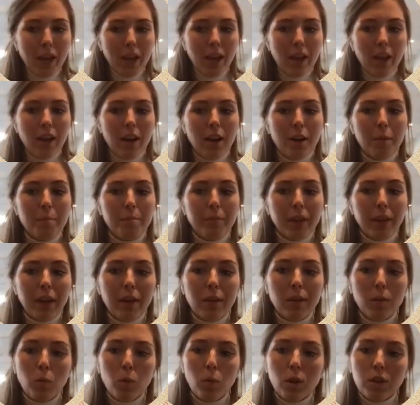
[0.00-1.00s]

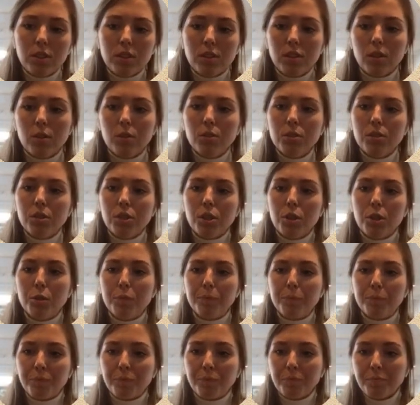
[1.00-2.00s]
And what's
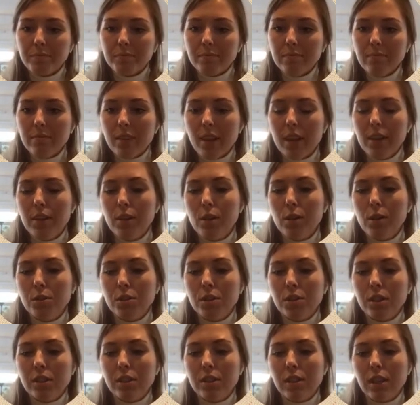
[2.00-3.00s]
also
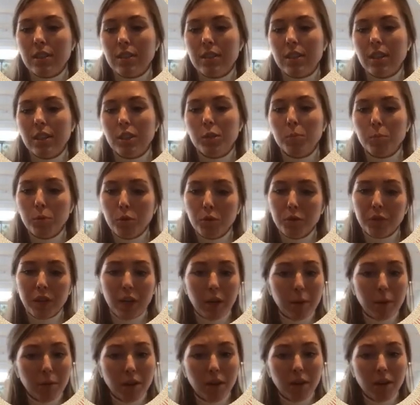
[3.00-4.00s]
used is that they spoof
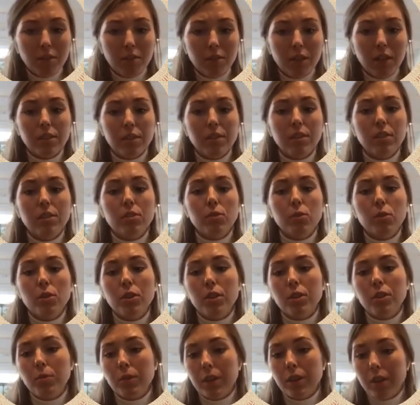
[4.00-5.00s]
email addresses or
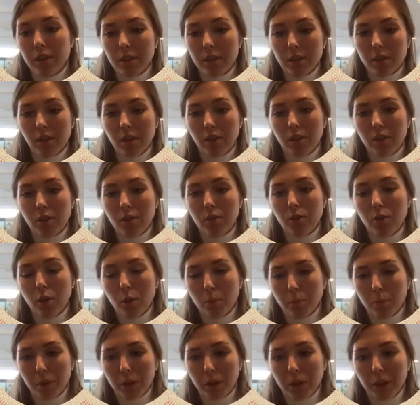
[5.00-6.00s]
create an unknown
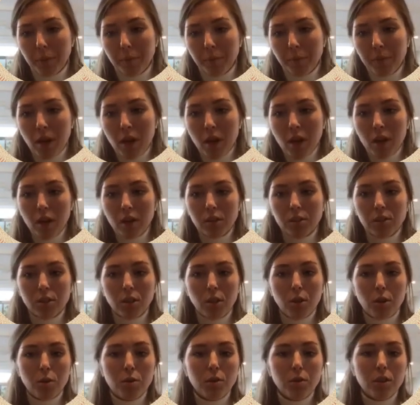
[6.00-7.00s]
company.
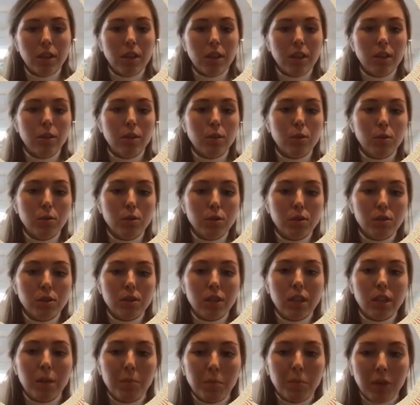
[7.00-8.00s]
So they use
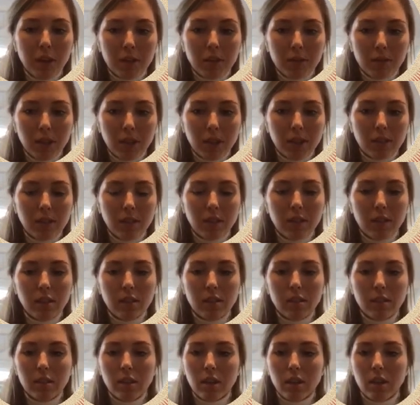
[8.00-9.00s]
the email
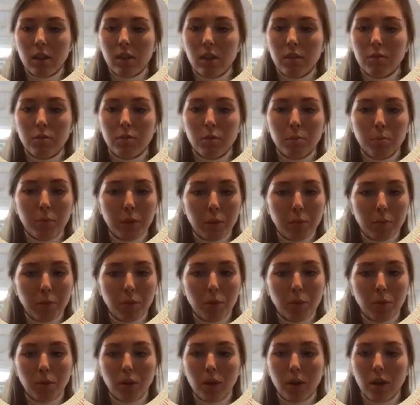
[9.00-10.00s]
addresses from
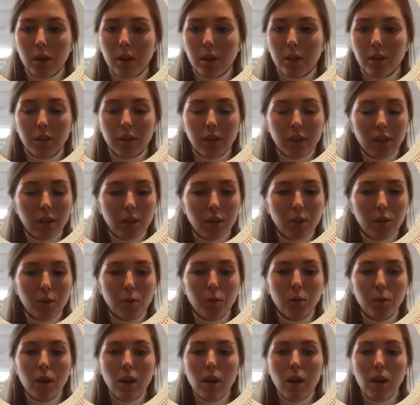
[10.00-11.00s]
people they
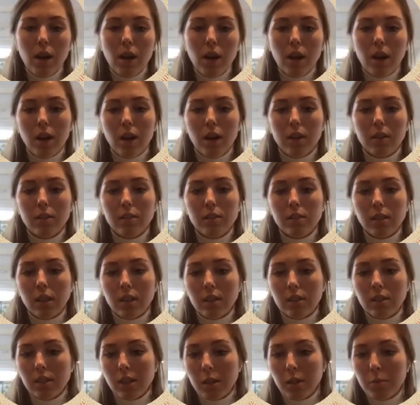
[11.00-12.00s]
know and
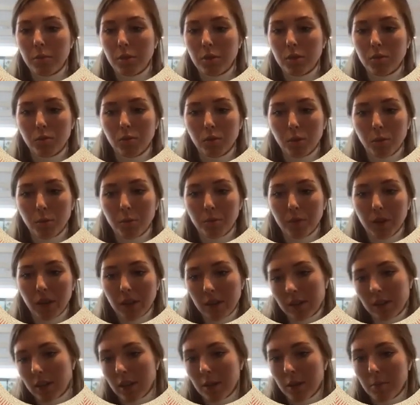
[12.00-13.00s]
send emails from
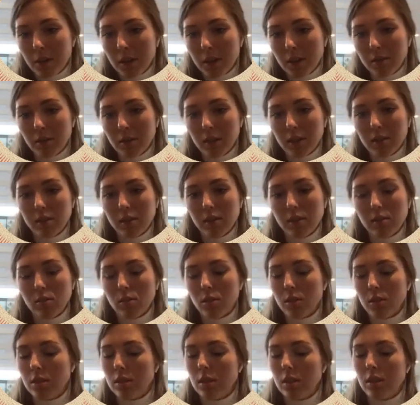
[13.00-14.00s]
that email addresses,
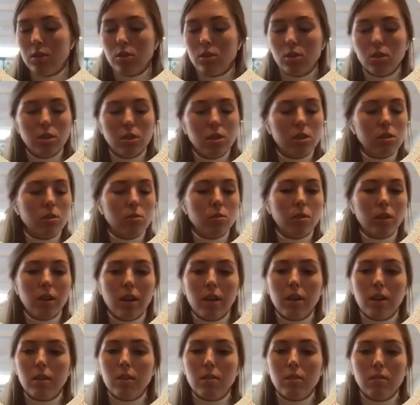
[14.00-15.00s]
or they just
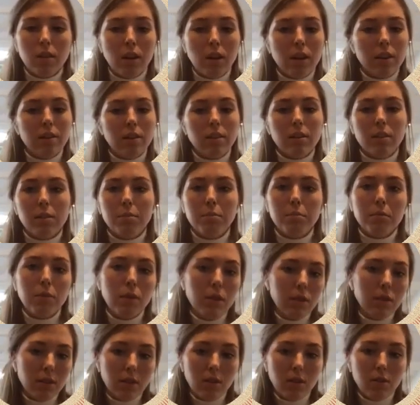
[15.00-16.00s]
create a random
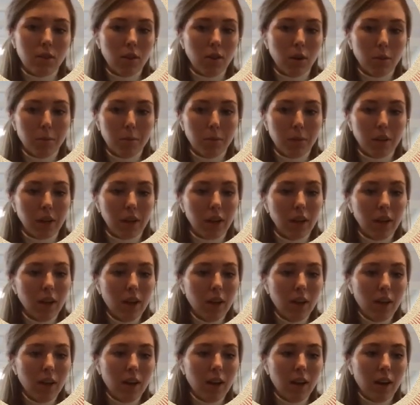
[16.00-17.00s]
unknown company.
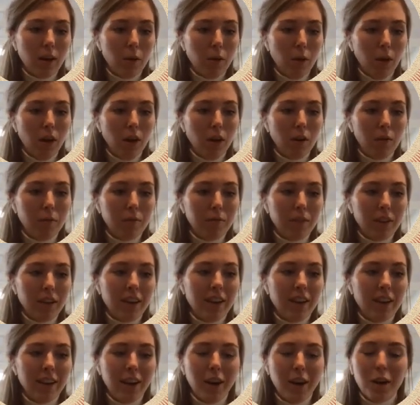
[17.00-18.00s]
Well,
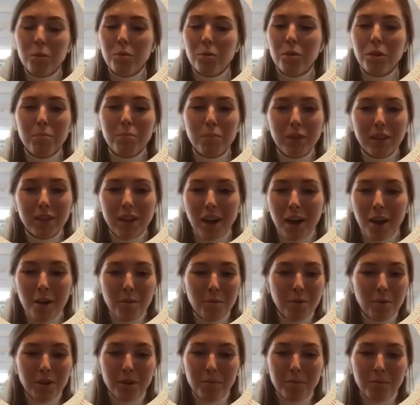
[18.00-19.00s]
I
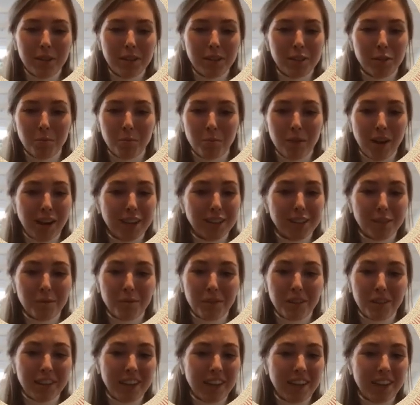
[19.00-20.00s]
wouldn't be surprised if
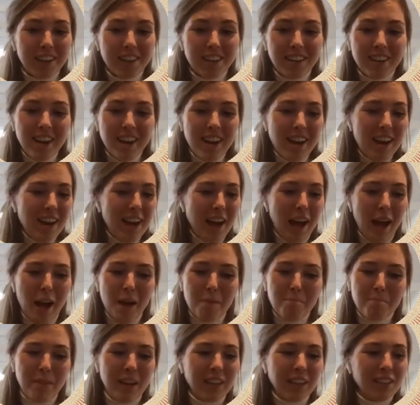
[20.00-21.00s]
I get a
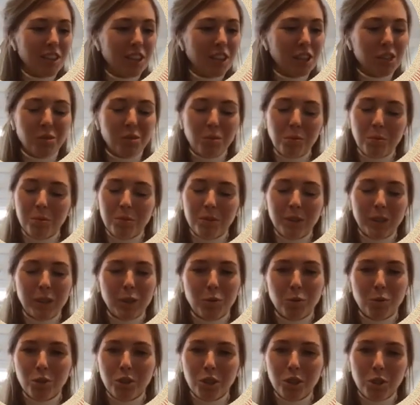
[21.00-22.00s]
message from a
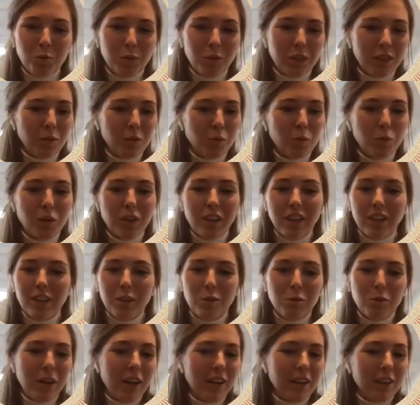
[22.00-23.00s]
recruiter with a really
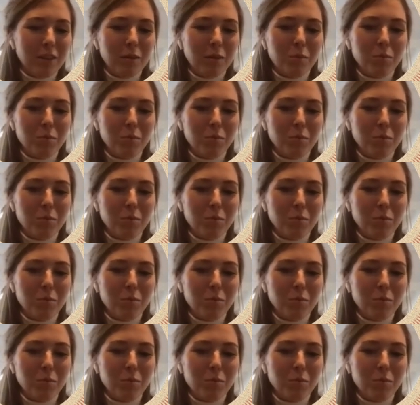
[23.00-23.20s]
random